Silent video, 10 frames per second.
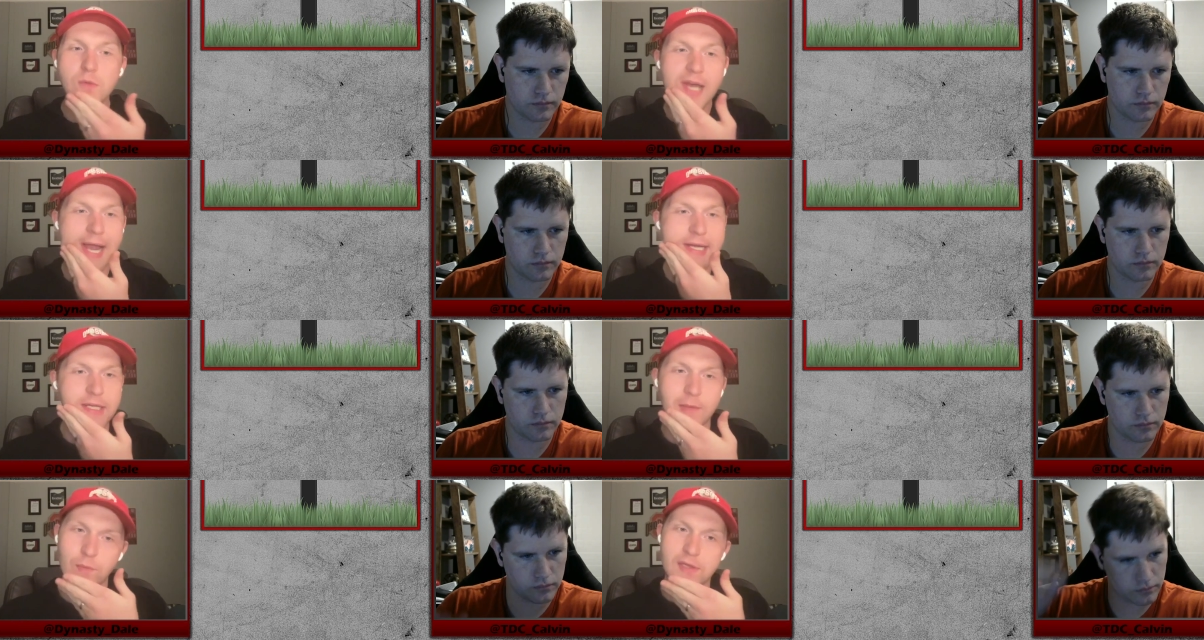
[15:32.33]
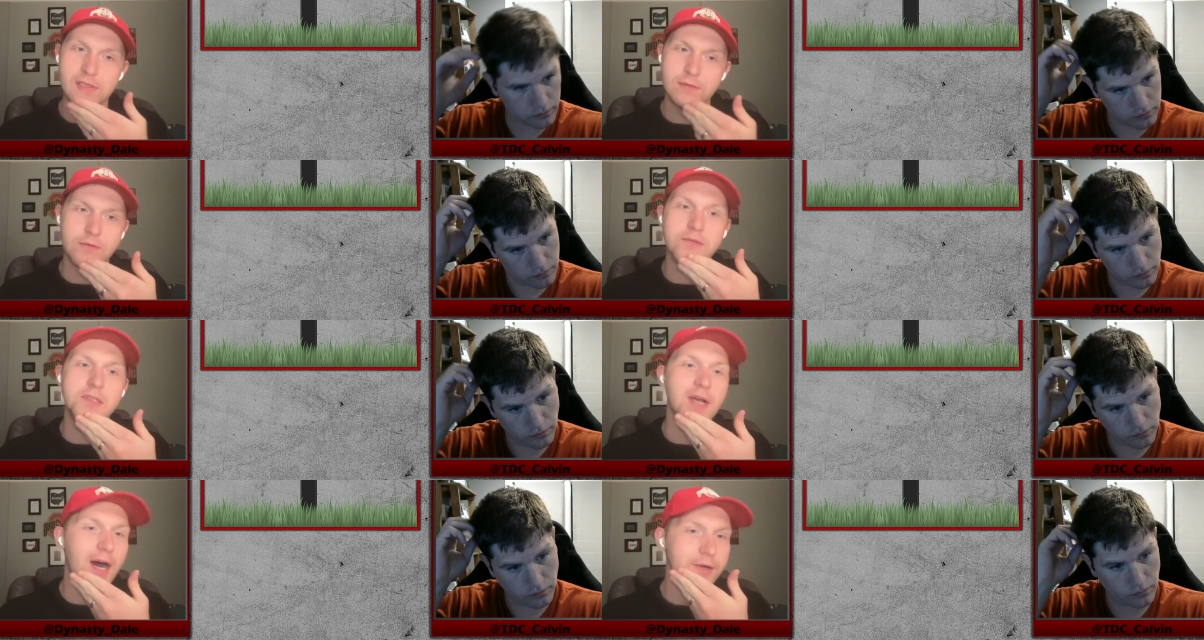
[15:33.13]
Speaker 1: go tight end with either
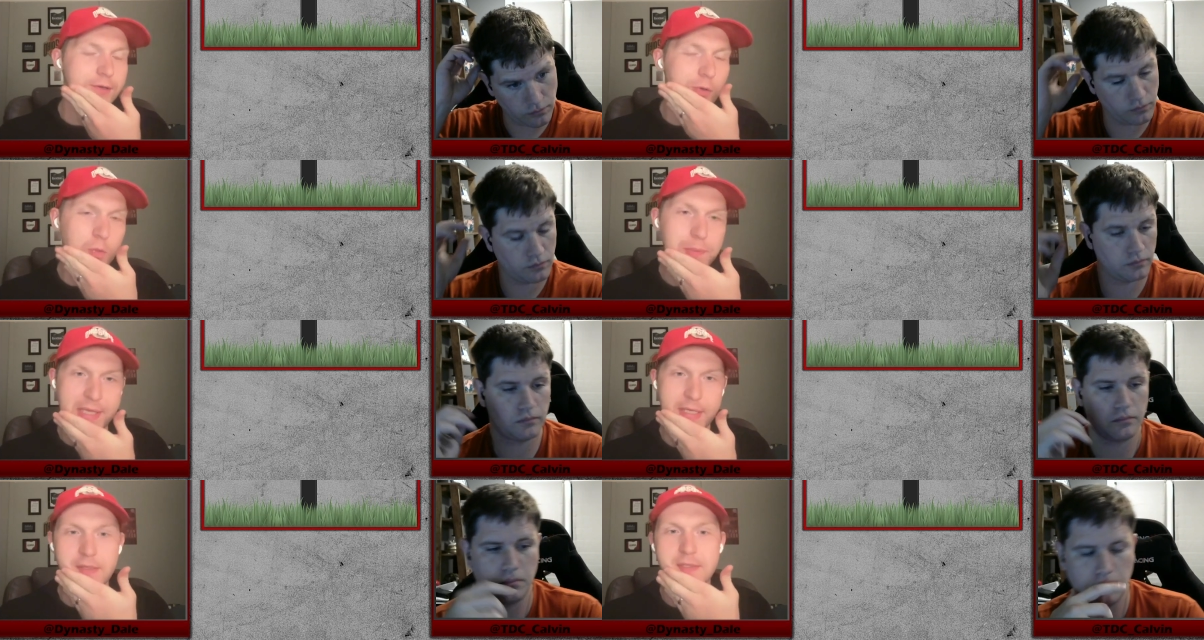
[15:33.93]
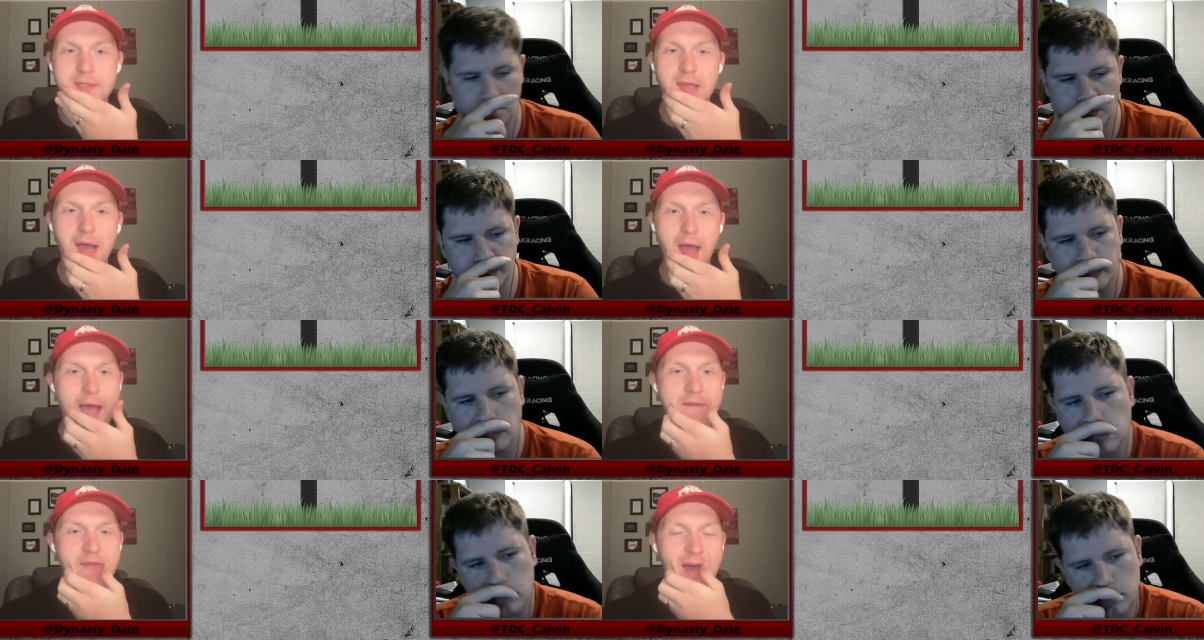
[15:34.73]
Goedert or Pitts.
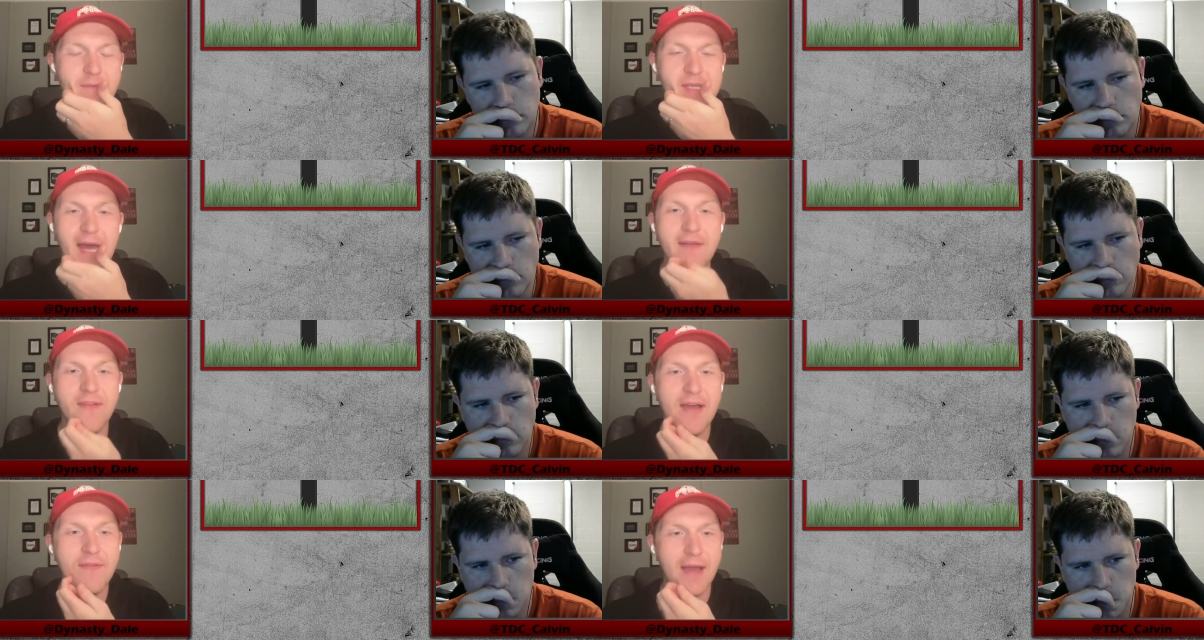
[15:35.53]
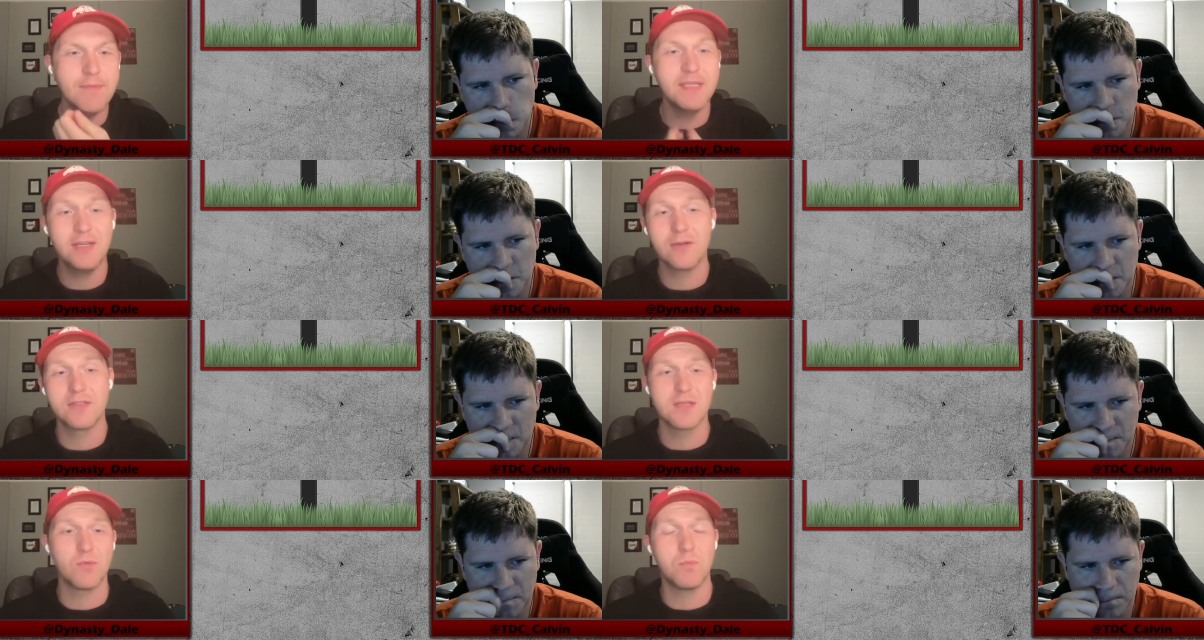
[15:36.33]
I've I've been I've I've I've been hearing
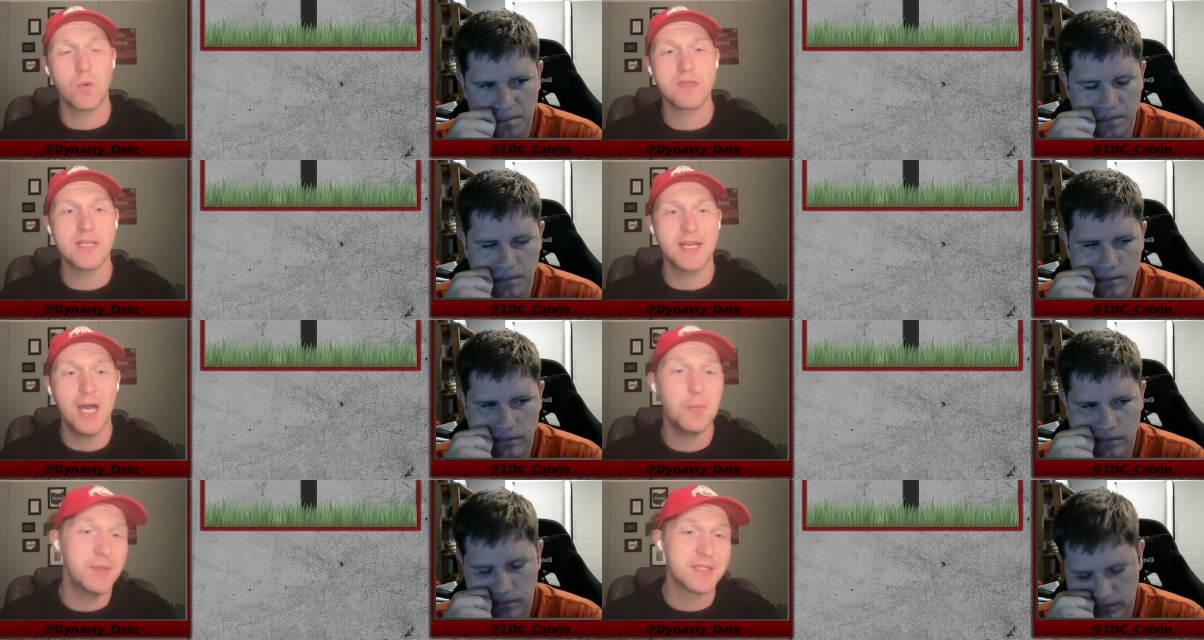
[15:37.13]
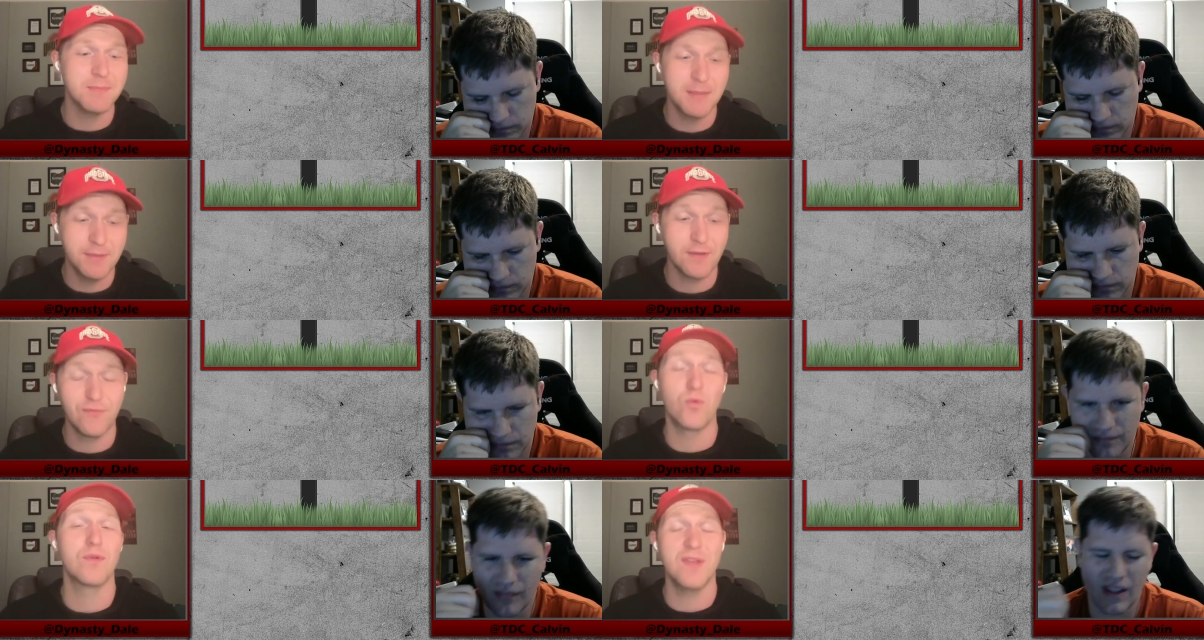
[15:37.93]
some reports that Kyle Pitts might be the
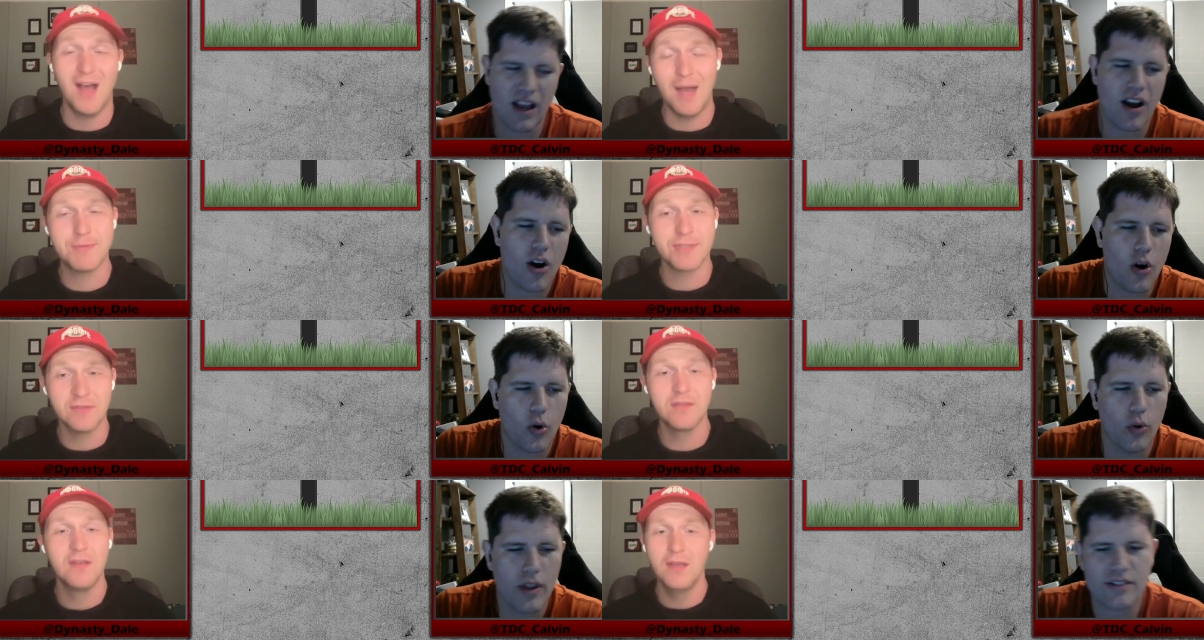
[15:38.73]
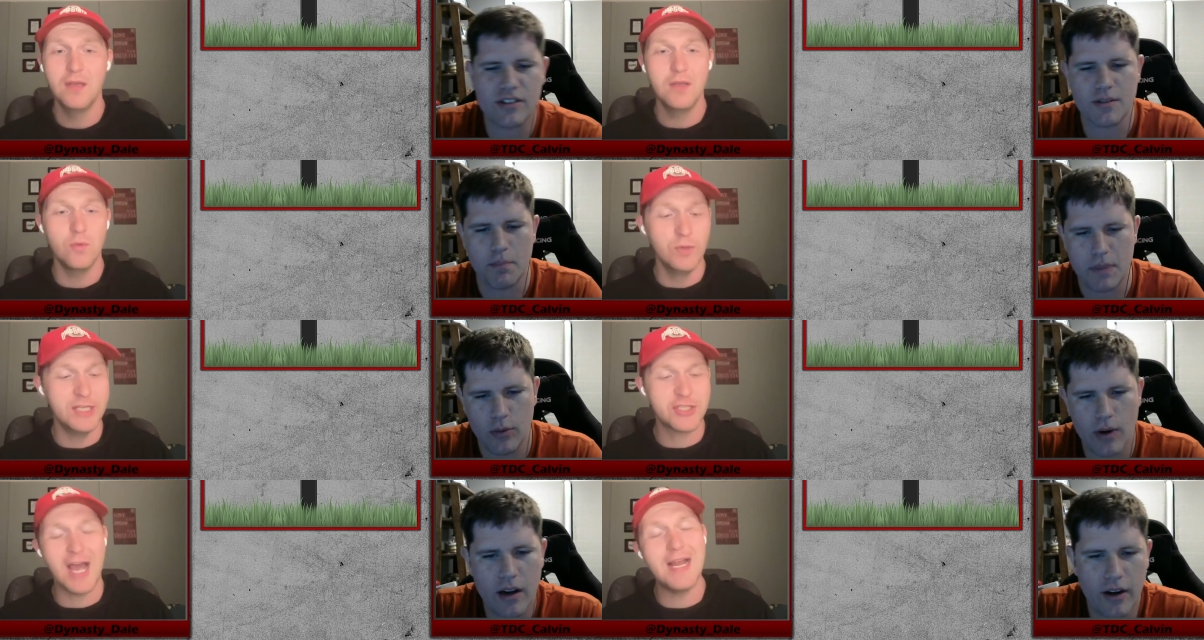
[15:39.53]
fourth oh, option. Oh, that's just a beat
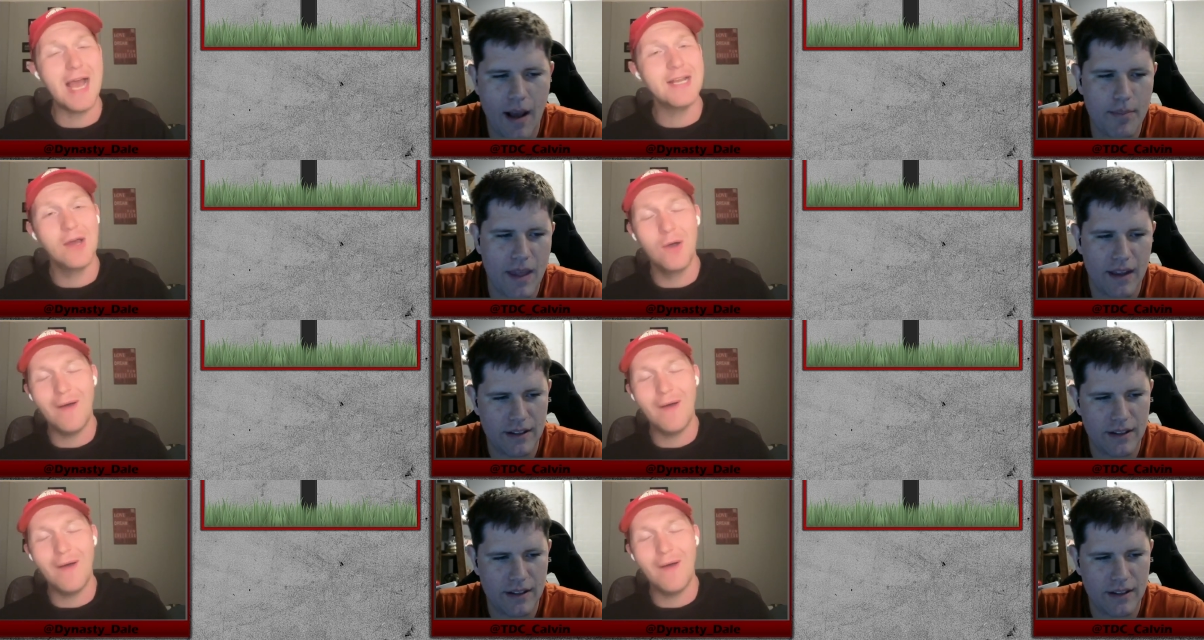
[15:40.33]
writer. I, am not